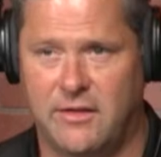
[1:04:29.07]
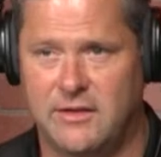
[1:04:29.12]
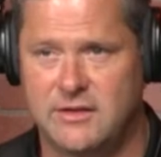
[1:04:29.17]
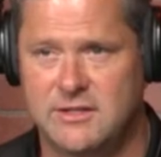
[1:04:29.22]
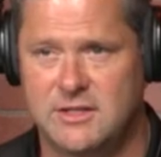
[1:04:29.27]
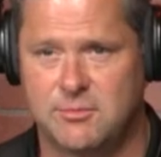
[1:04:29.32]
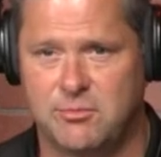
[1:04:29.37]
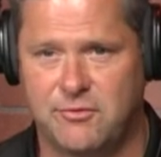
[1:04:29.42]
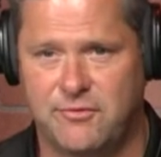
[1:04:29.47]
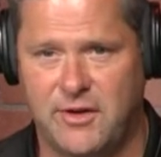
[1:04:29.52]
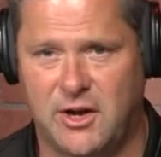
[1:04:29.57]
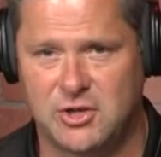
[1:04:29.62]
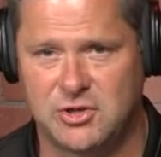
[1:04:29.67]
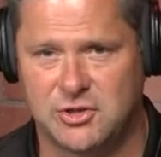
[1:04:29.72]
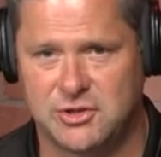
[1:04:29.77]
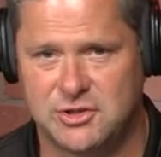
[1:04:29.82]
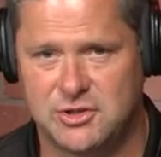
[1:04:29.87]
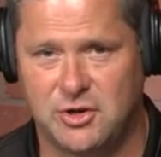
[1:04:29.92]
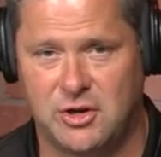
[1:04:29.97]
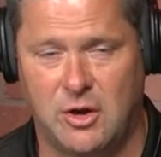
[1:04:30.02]
This is a
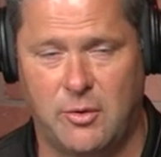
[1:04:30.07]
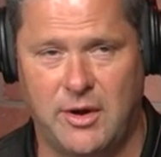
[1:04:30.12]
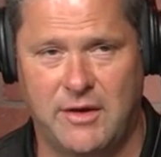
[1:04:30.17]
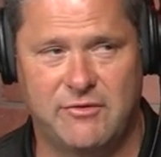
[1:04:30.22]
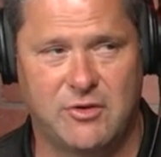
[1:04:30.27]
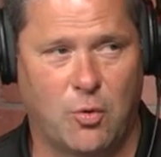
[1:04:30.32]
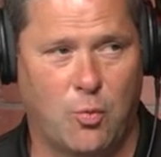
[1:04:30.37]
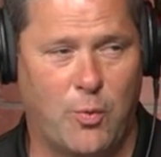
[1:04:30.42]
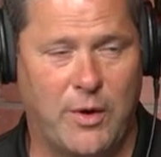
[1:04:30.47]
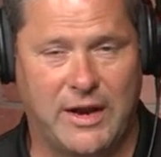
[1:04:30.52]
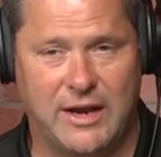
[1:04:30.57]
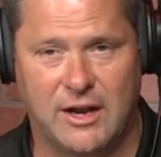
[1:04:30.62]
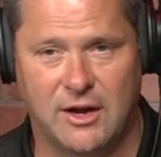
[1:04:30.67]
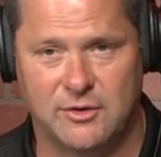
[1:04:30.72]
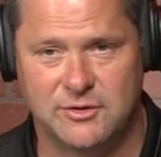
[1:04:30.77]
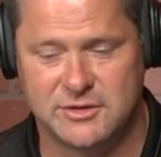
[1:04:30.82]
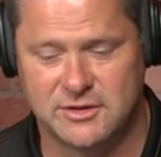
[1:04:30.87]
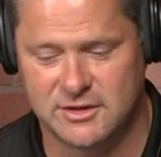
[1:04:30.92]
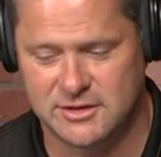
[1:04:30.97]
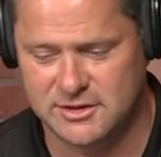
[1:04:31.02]
professional studio. We have no
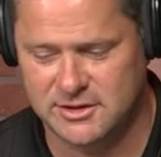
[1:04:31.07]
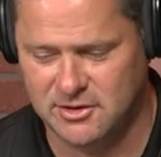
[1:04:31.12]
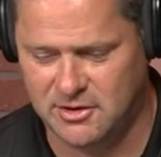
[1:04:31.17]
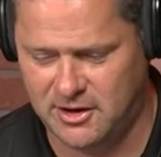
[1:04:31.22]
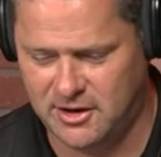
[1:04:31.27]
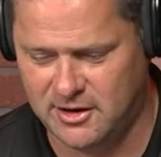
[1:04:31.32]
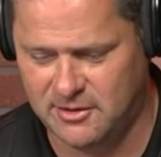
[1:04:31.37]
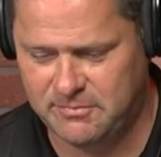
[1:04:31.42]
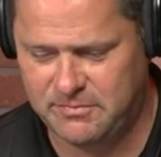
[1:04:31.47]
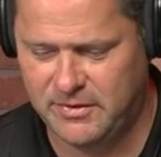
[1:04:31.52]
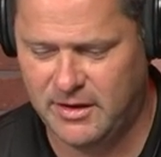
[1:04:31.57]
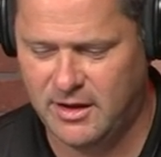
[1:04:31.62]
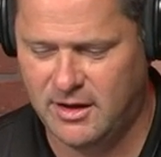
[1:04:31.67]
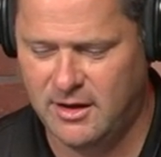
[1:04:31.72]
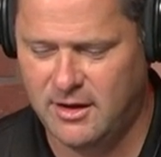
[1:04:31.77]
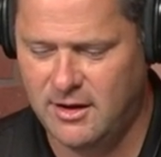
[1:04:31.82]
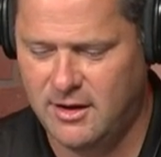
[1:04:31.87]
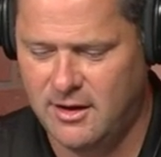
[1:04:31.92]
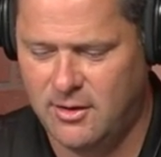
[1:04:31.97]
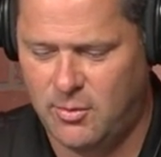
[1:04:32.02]
windows in the studio.
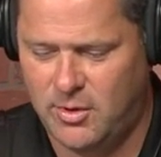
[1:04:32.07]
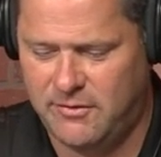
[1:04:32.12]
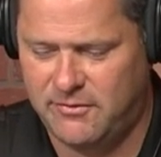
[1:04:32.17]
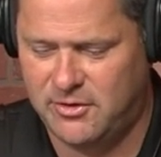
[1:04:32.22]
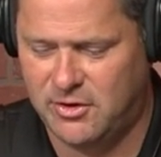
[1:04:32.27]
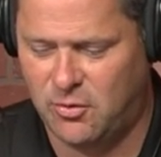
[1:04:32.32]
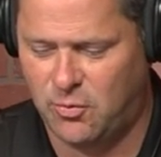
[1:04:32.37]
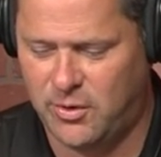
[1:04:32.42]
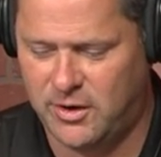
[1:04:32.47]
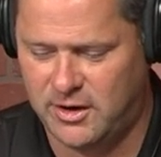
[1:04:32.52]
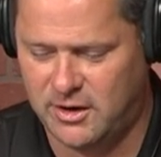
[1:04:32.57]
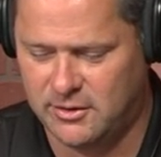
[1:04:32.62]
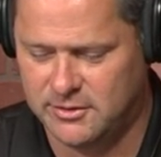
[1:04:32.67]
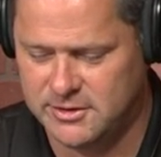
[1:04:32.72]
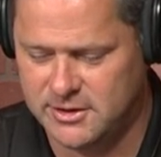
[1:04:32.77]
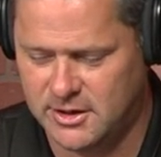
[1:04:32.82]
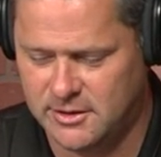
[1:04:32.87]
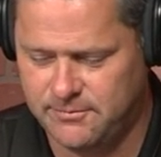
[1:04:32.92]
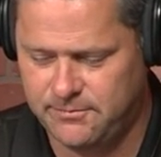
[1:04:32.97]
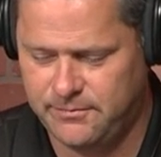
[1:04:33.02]
We have no
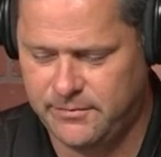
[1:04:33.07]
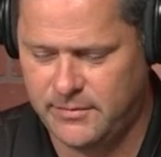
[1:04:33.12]
windows here.